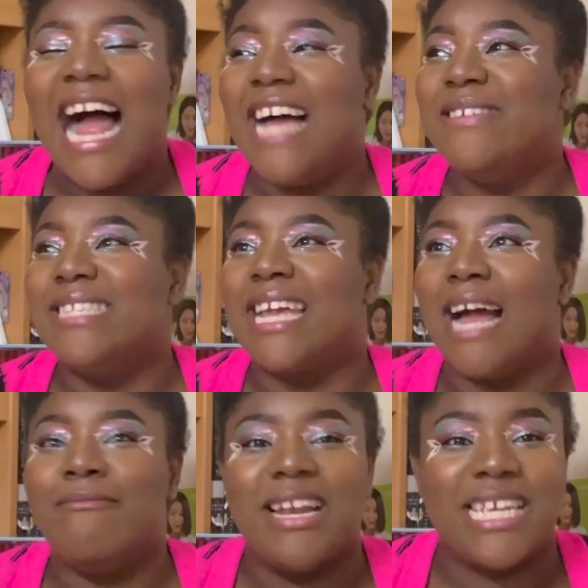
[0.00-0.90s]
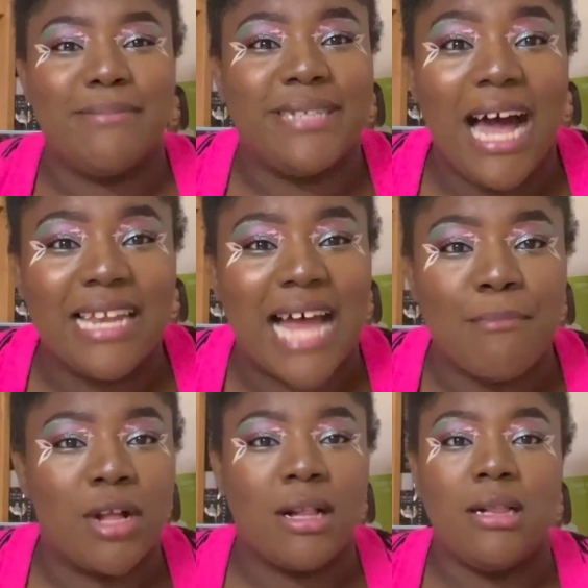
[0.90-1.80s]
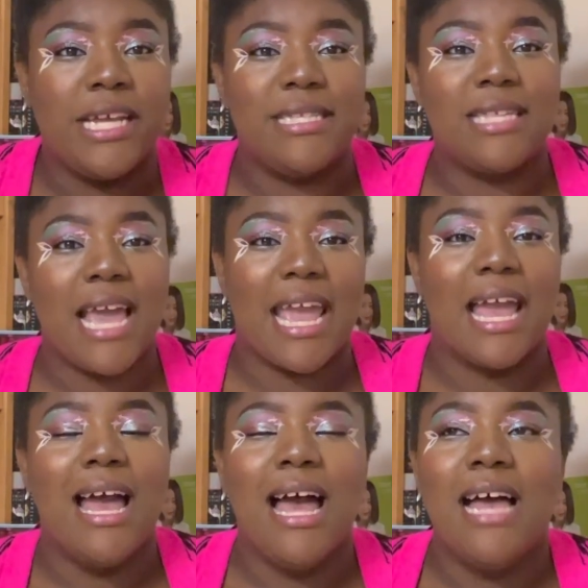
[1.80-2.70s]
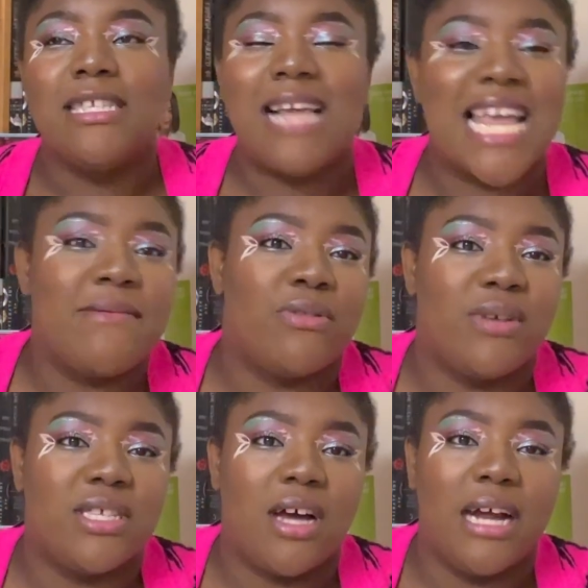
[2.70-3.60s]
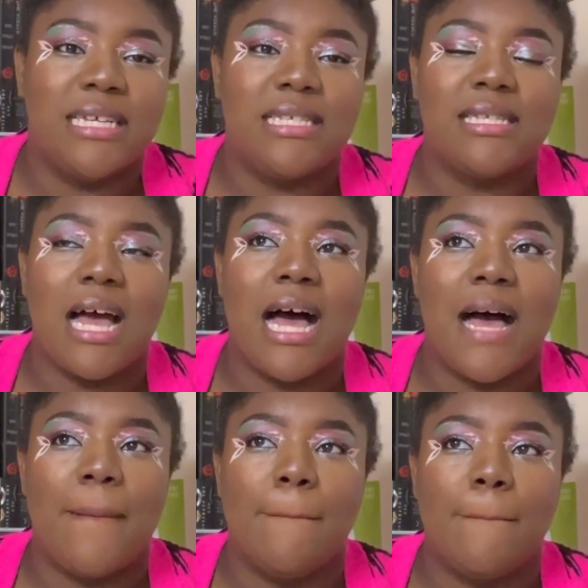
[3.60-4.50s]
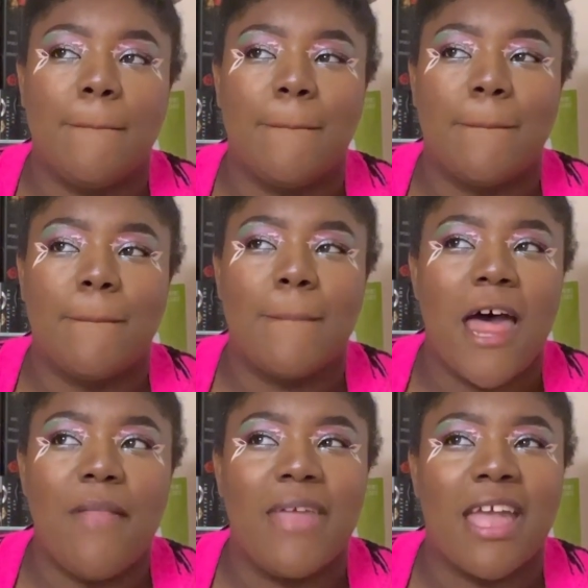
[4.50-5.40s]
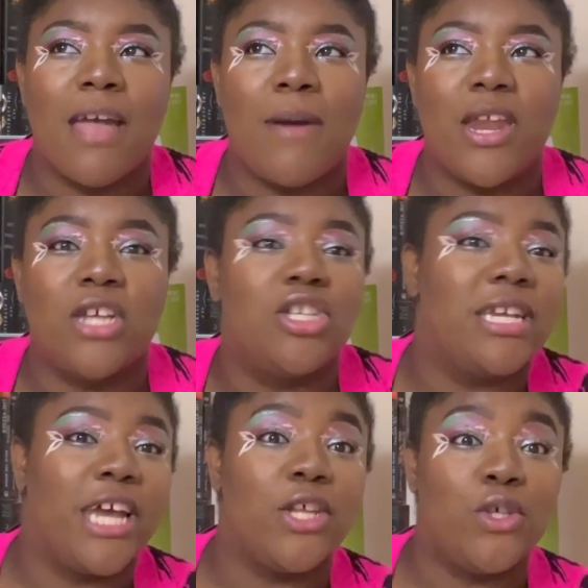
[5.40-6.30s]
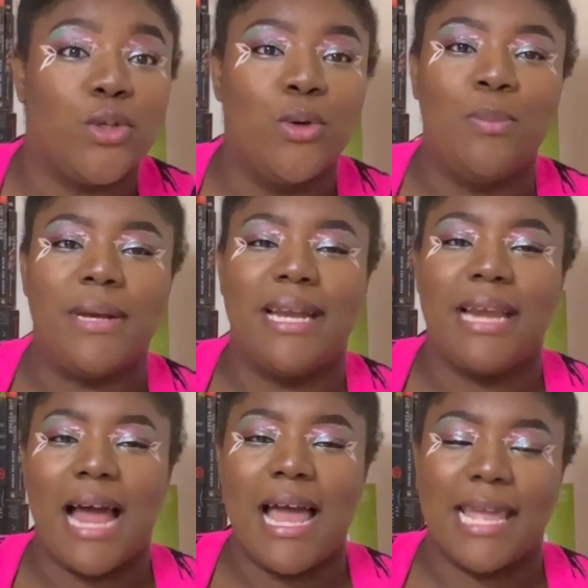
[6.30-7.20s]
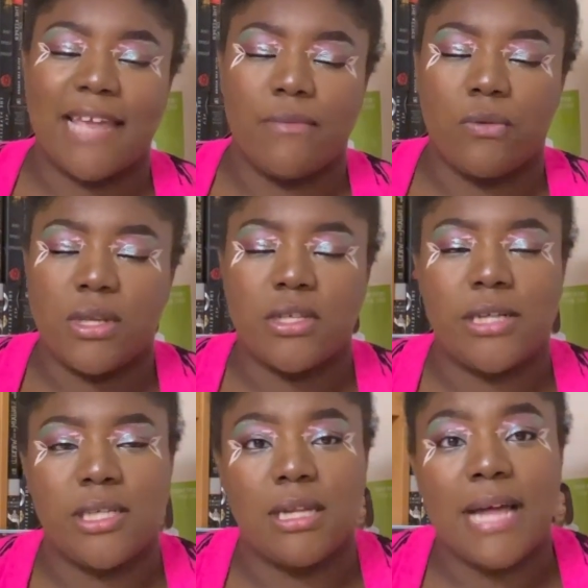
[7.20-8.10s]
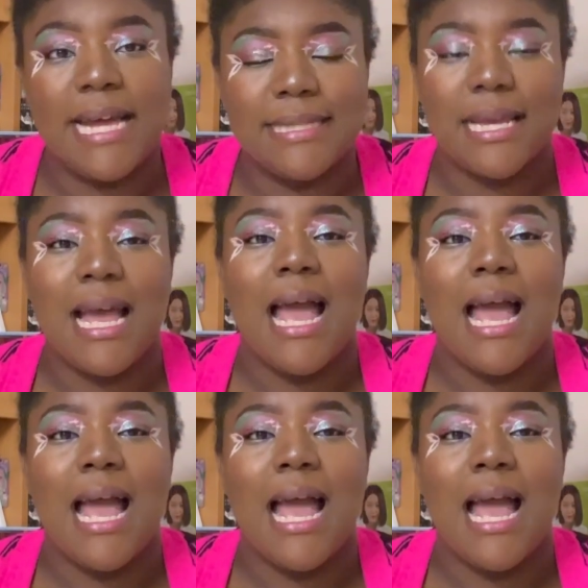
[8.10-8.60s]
I was like, I'm ready, I'm done, I'm clean slate. So I gave it 3 stars. Now thinking about it, I should get a 2, but I gave it 3 stars nonetheless.